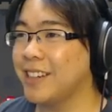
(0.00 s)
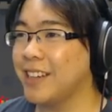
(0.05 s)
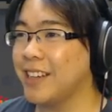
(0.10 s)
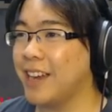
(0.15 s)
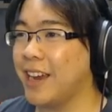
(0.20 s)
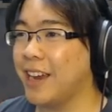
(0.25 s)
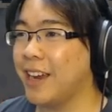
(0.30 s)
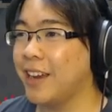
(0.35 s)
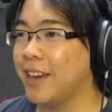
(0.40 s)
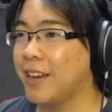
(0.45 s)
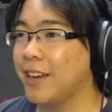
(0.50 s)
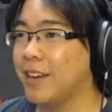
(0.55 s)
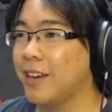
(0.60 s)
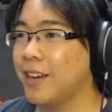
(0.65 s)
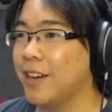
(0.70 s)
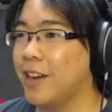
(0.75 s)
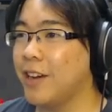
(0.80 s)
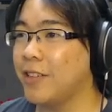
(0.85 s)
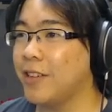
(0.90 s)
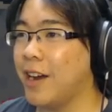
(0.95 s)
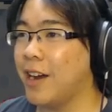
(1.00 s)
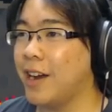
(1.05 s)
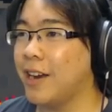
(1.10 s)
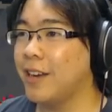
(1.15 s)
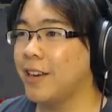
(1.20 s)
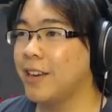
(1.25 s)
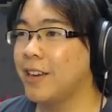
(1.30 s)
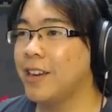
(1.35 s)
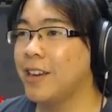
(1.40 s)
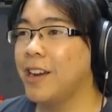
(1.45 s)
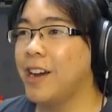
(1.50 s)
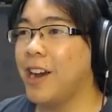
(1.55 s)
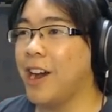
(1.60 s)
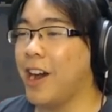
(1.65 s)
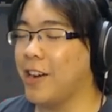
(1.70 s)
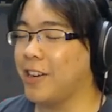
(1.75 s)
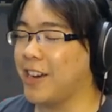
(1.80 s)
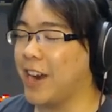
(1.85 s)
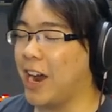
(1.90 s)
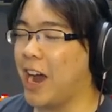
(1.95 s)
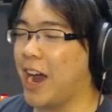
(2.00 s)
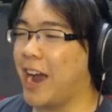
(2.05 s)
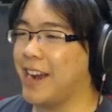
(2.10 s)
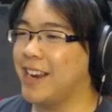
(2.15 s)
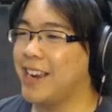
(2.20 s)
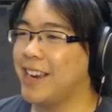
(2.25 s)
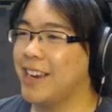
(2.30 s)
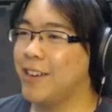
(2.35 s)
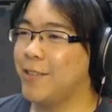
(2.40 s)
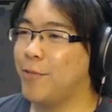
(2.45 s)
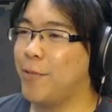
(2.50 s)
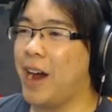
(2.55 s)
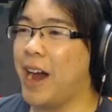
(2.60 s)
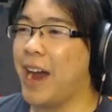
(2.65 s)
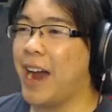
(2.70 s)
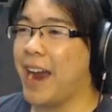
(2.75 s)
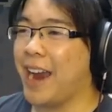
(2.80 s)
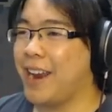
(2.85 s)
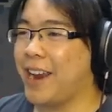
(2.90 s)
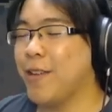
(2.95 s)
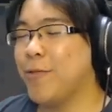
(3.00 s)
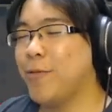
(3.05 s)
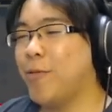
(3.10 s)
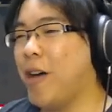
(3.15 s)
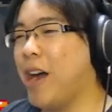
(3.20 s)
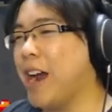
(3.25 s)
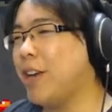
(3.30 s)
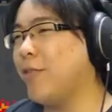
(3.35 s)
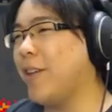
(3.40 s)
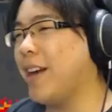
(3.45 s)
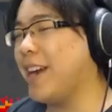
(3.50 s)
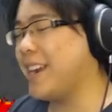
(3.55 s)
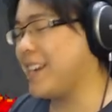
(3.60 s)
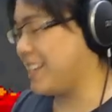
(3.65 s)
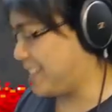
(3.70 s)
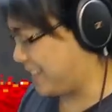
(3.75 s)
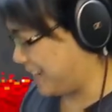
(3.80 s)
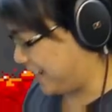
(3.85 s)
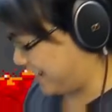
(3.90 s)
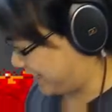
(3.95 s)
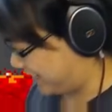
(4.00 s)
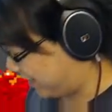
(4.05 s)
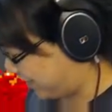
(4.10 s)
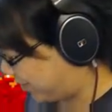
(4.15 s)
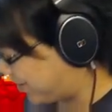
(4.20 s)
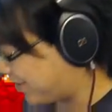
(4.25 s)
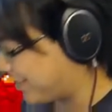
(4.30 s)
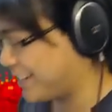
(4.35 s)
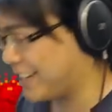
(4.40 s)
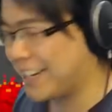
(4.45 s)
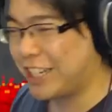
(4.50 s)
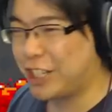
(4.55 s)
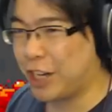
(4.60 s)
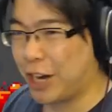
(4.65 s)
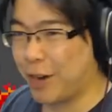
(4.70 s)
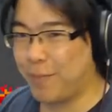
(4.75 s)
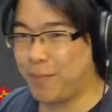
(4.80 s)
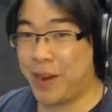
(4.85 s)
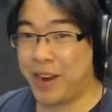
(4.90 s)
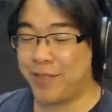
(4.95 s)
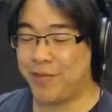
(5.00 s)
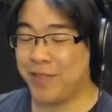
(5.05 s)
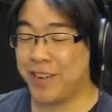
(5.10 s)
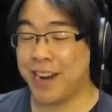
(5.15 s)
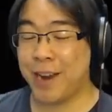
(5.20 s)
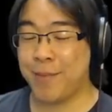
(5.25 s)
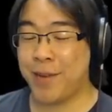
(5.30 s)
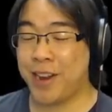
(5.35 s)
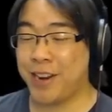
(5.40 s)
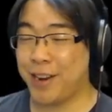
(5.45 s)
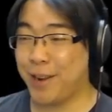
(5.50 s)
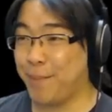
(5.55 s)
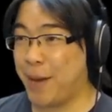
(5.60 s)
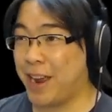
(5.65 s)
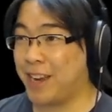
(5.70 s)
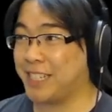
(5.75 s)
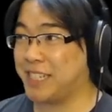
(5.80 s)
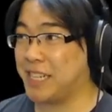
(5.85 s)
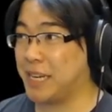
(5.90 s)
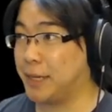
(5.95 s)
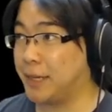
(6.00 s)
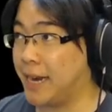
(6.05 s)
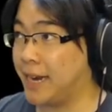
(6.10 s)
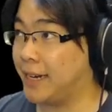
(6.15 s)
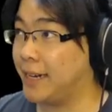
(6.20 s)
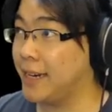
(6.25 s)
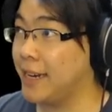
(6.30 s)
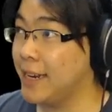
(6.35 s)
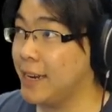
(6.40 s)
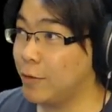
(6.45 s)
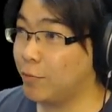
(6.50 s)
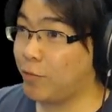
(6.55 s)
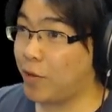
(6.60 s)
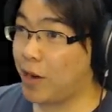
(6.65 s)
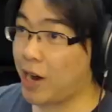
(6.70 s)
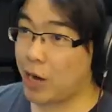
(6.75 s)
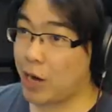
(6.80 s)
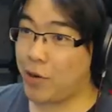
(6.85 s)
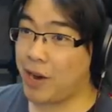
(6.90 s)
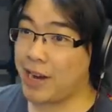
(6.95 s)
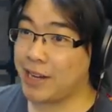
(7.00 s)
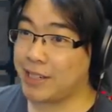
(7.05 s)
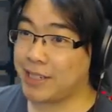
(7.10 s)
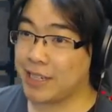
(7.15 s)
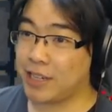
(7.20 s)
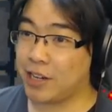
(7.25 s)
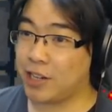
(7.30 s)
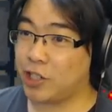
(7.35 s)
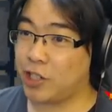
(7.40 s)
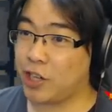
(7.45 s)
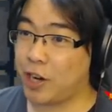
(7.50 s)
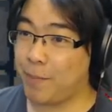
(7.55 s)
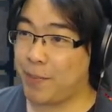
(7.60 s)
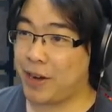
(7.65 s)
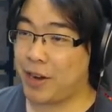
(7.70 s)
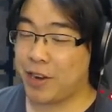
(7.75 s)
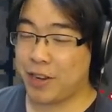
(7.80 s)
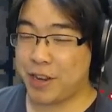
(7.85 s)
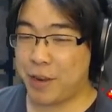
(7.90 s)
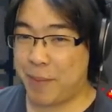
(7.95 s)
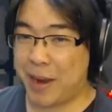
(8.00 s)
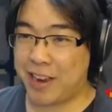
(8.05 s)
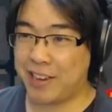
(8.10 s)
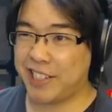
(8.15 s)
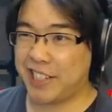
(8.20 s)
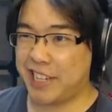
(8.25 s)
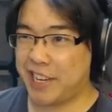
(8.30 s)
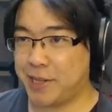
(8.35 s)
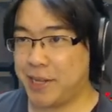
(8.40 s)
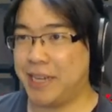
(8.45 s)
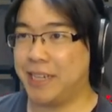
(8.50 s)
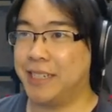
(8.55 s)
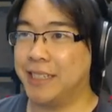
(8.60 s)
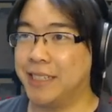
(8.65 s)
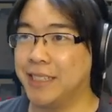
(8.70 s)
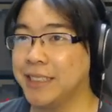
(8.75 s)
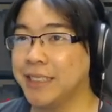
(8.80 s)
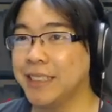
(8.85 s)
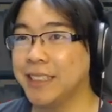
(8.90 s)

Okay. Oh God. Oh God. Why? Why do I insist on holding the jump button when I'm on the bouncy thing? Why do I insist on jumping on the bouncy thing?